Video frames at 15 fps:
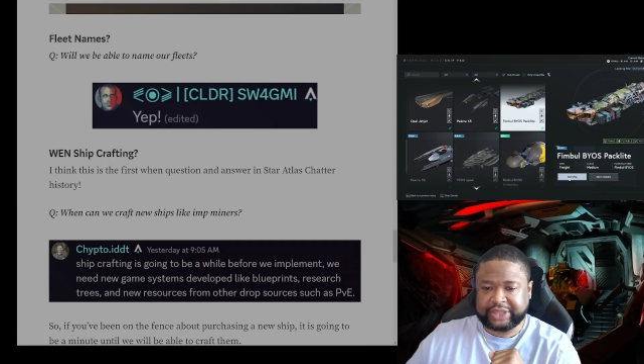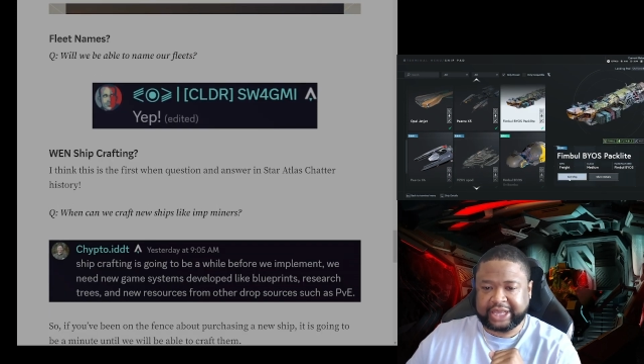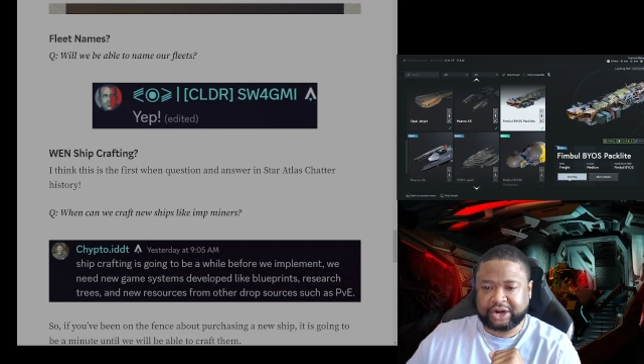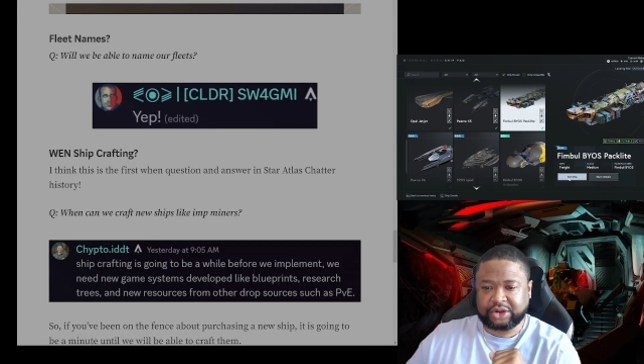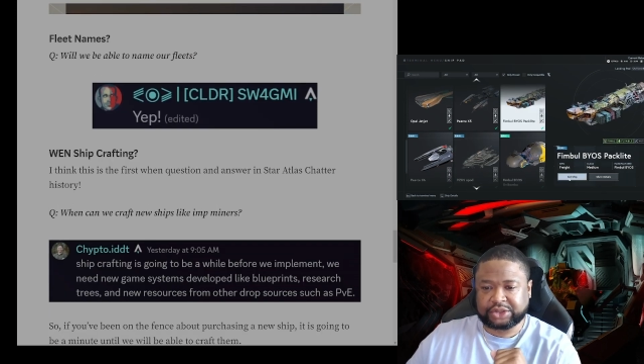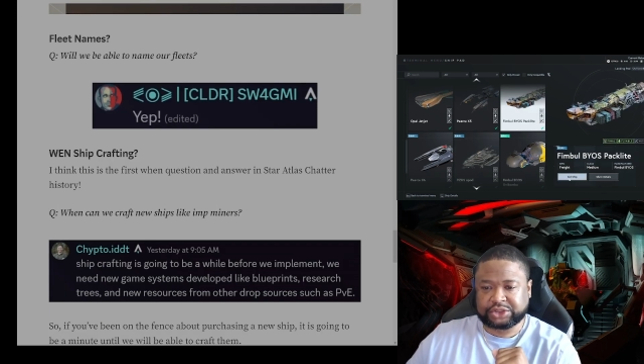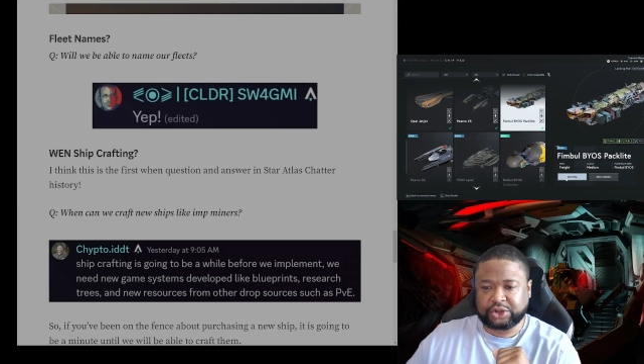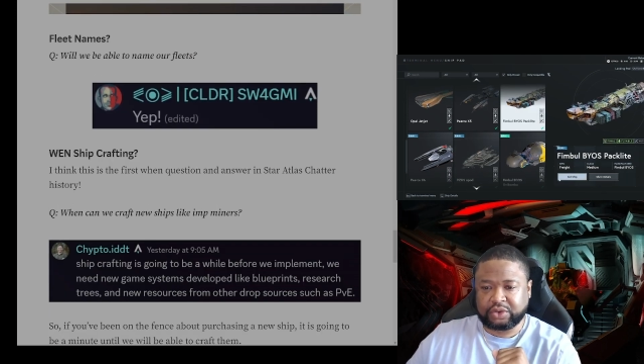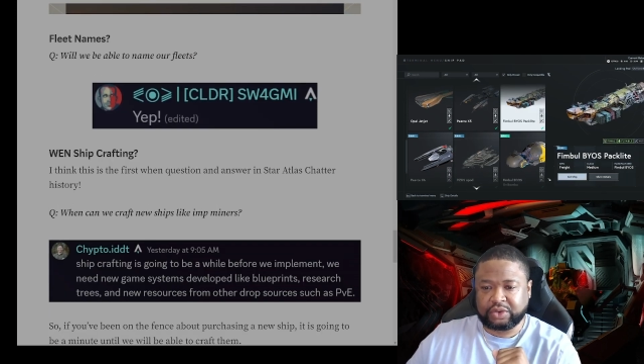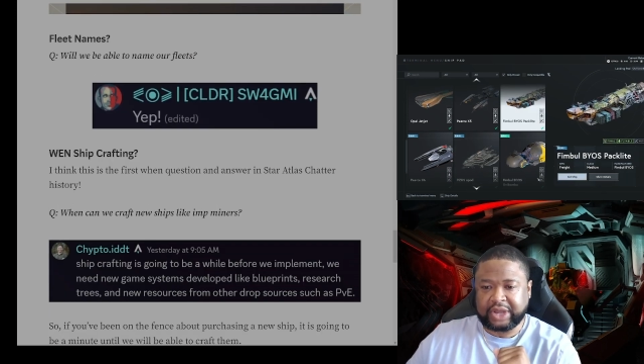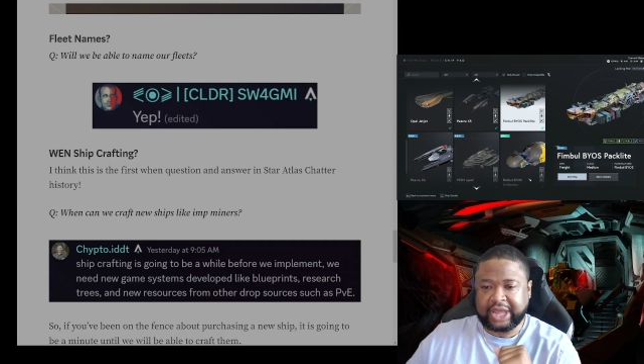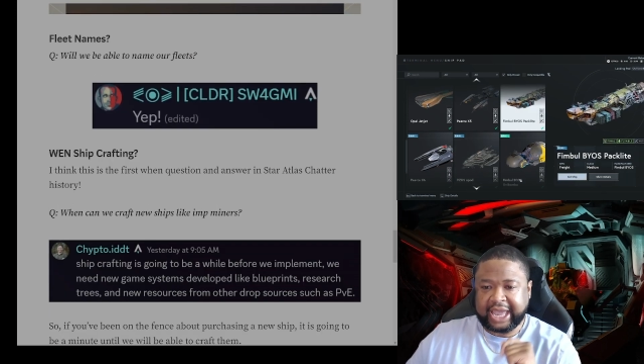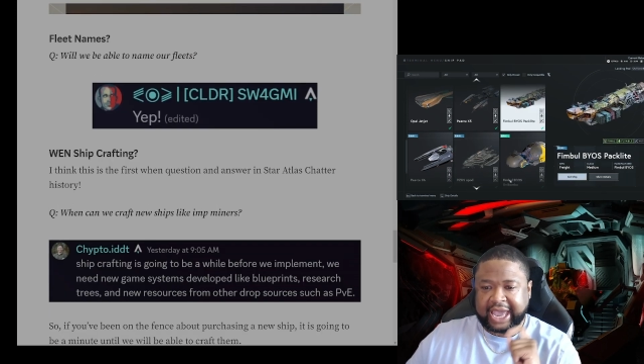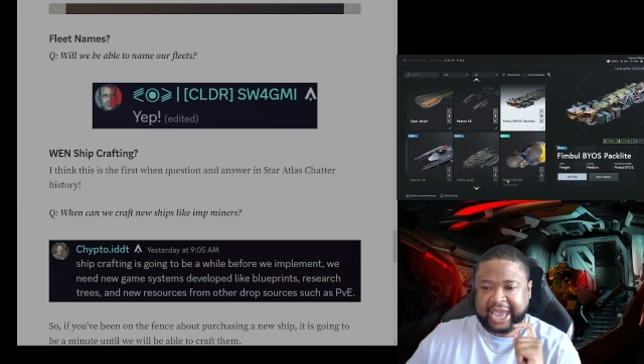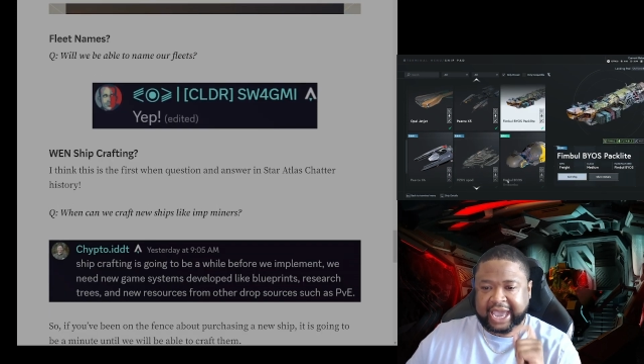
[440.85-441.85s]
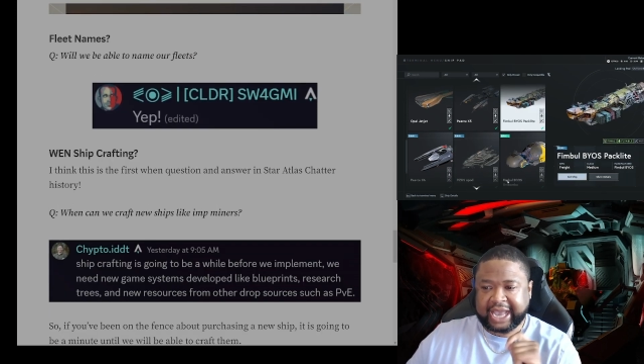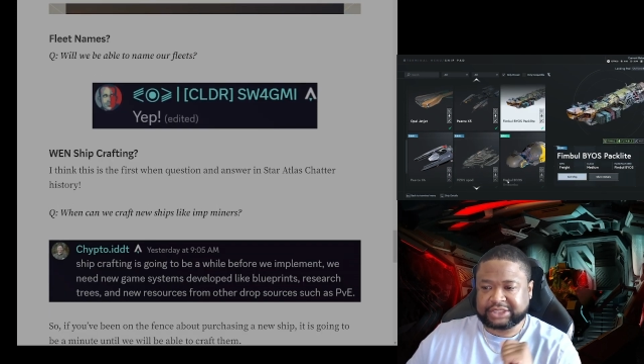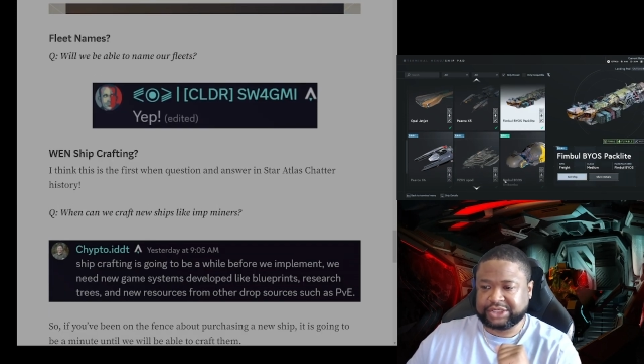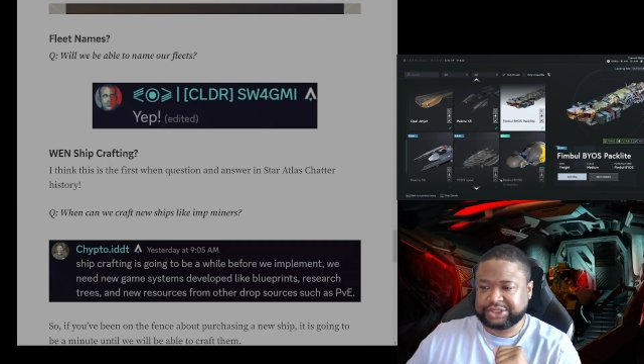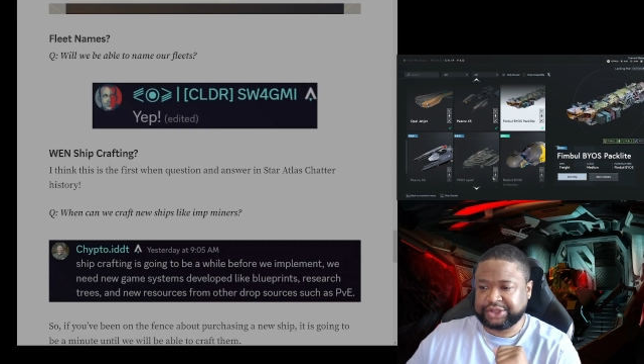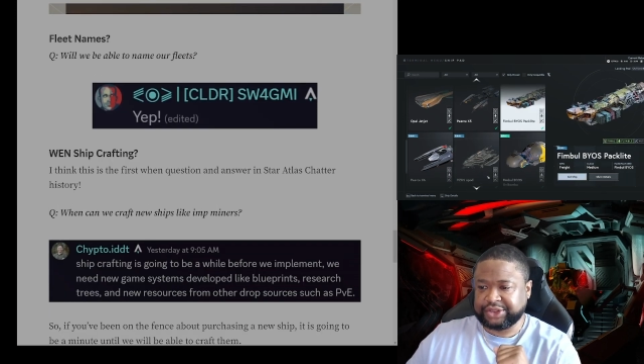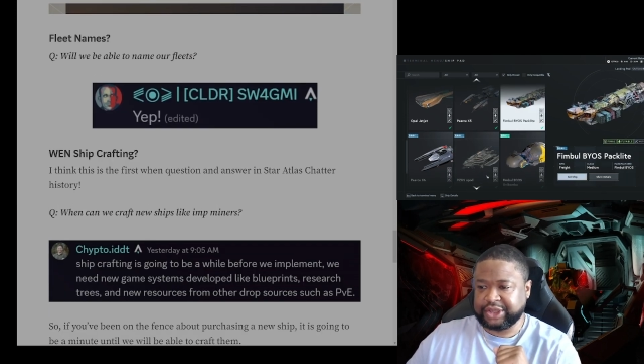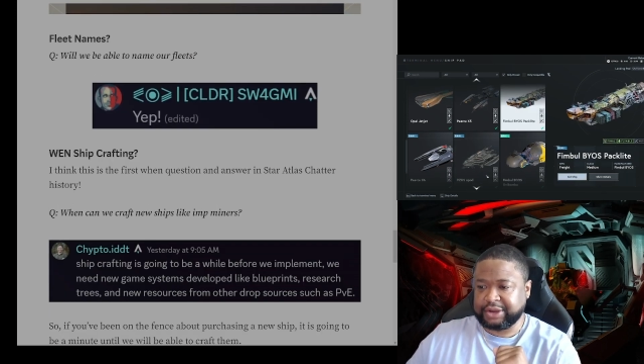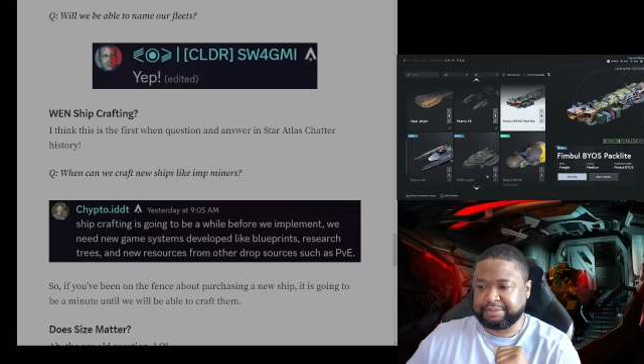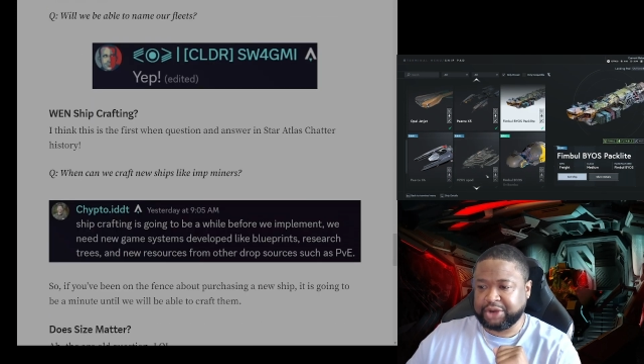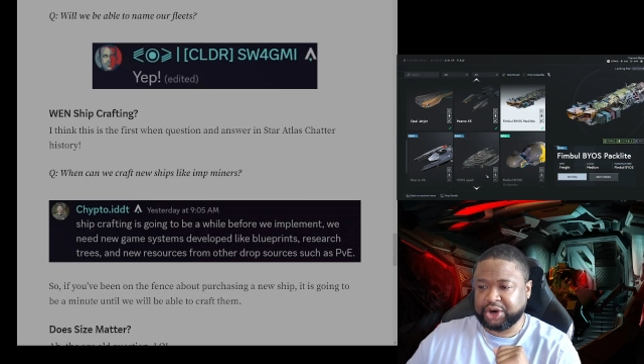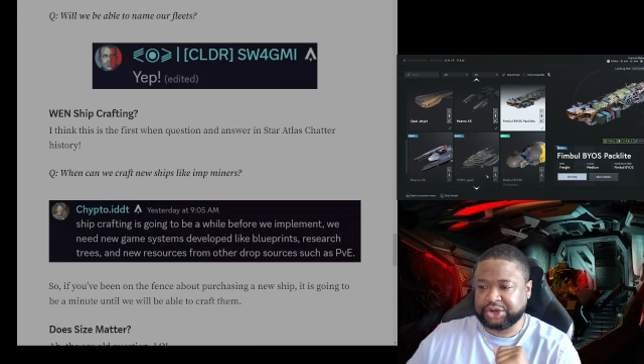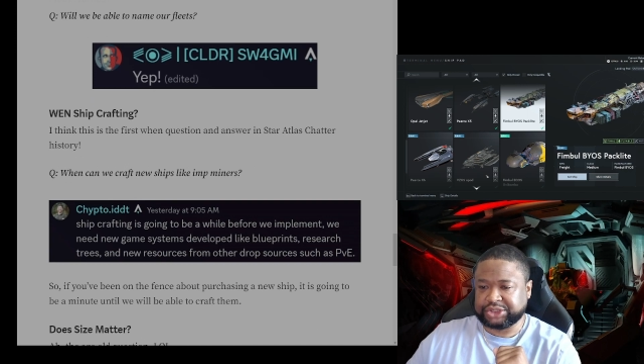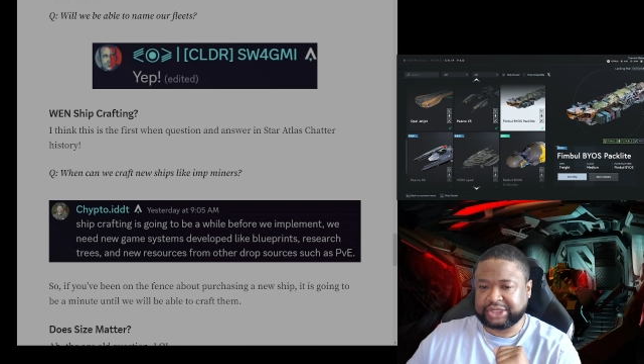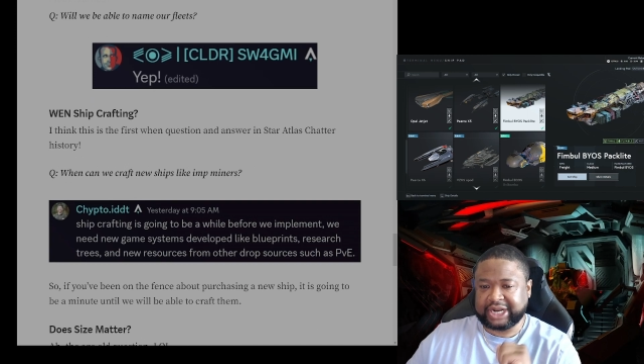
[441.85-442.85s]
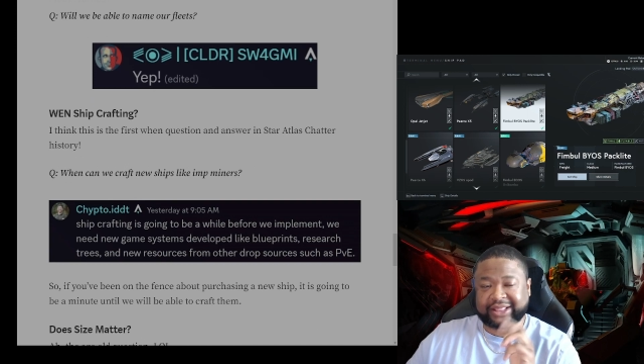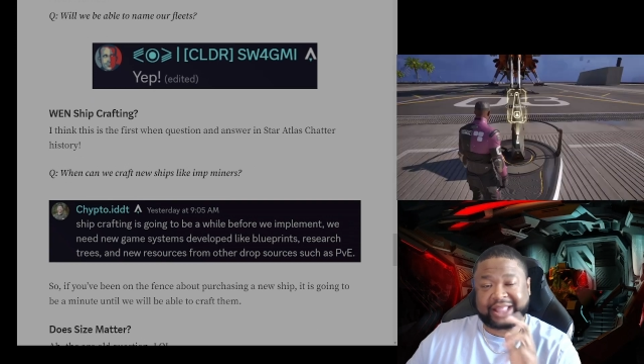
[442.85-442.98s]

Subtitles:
That also adds into the immersion.